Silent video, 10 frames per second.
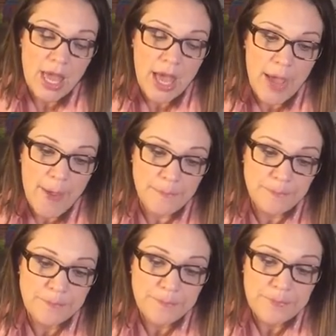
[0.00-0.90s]

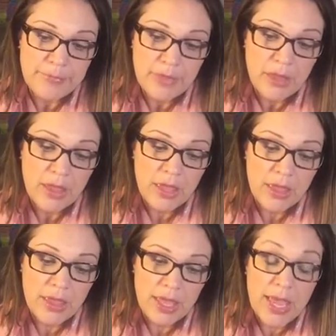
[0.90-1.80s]

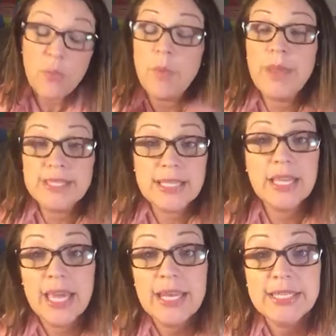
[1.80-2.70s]
Well,
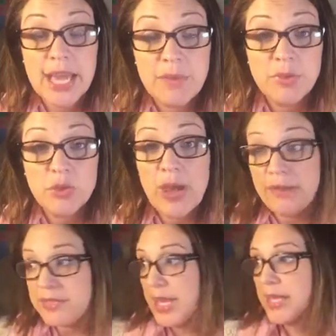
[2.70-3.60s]
basically anytime you
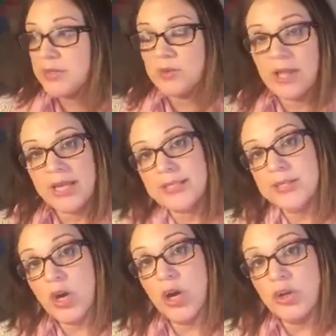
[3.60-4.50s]
have to cancel
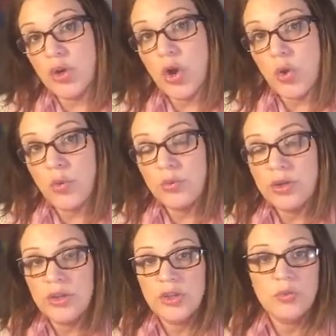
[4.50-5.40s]
classes on your
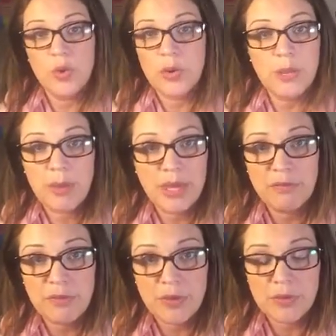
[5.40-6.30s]
own, you won't get paid
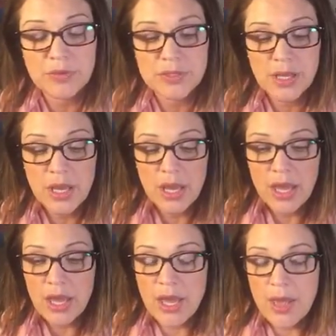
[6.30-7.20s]
for those.
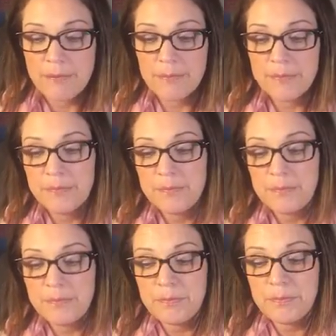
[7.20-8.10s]

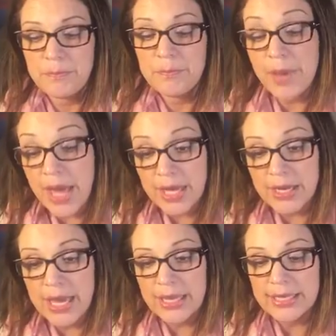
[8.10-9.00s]
But
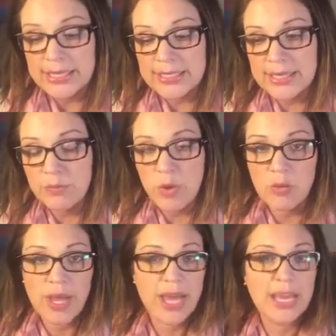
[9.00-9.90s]
at least it
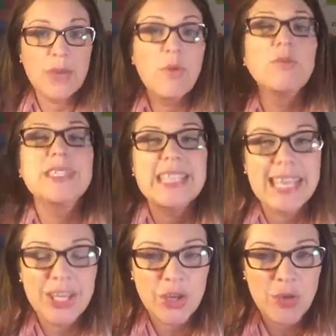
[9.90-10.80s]
won't
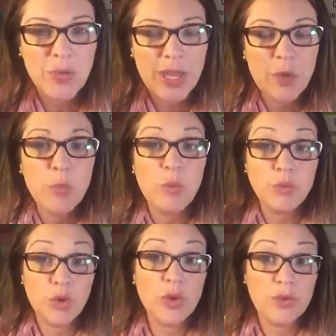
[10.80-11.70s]
ding you. It
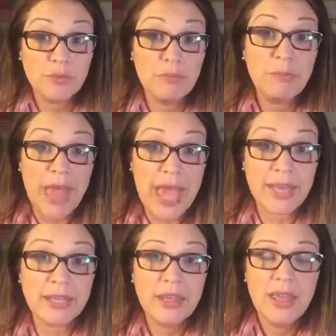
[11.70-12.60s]
won't look
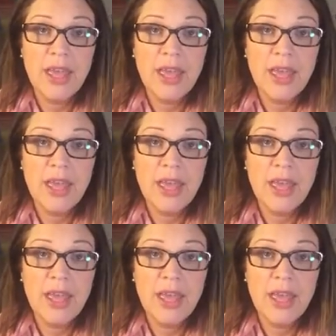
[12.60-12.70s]
bad.